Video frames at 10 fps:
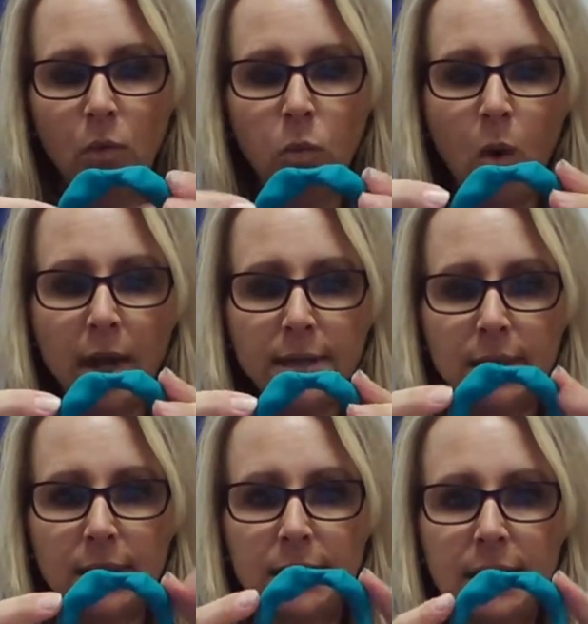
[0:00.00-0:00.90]
what
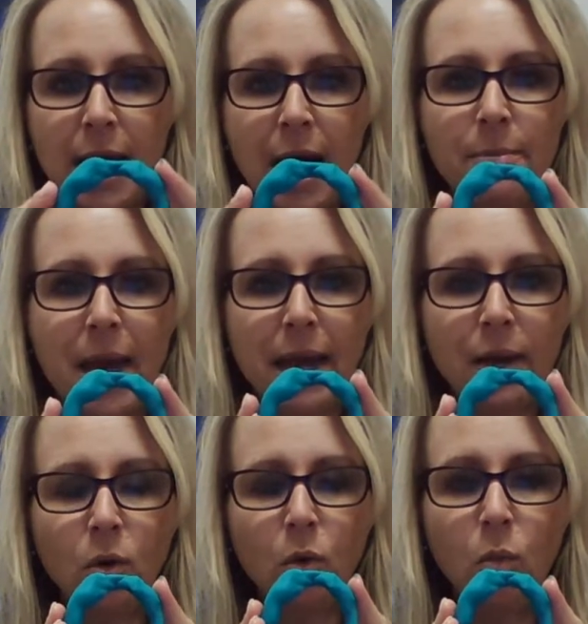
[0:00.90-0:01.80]
did I make?
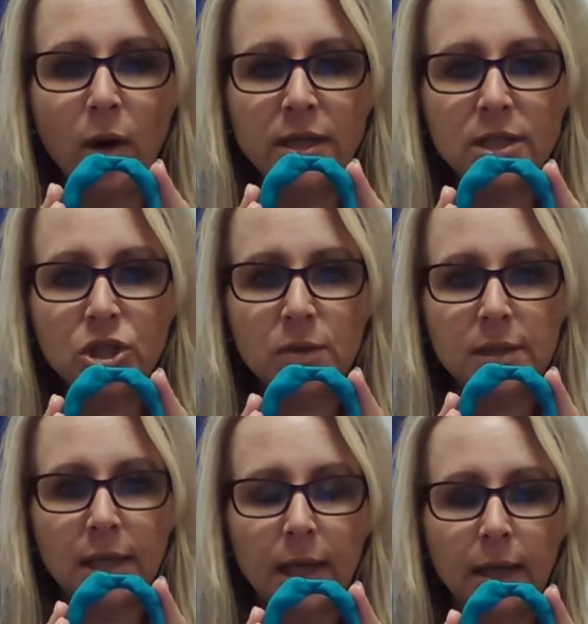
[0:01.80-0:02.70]
What did you
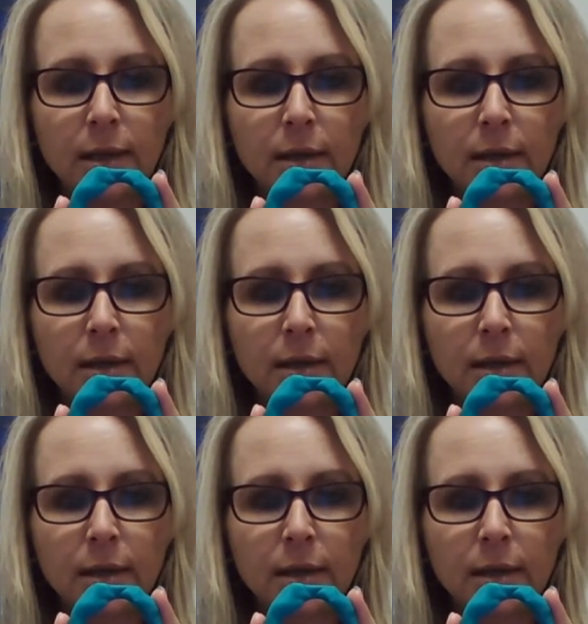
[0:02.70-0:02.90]
see?